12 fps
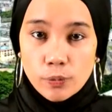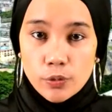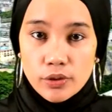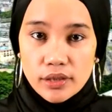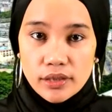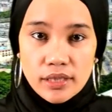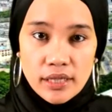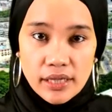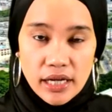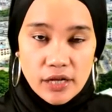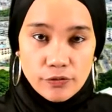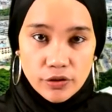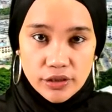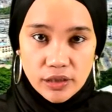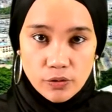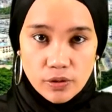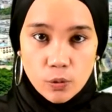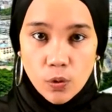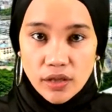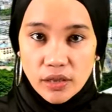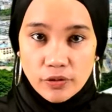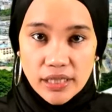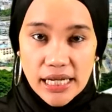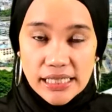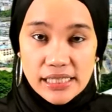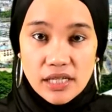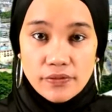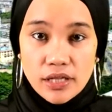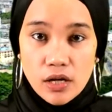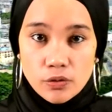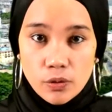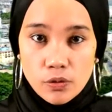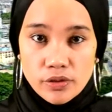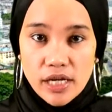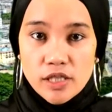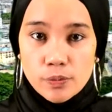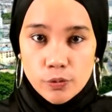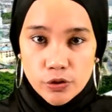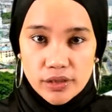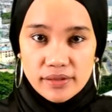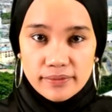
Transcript: poor and 40,187 households as poor.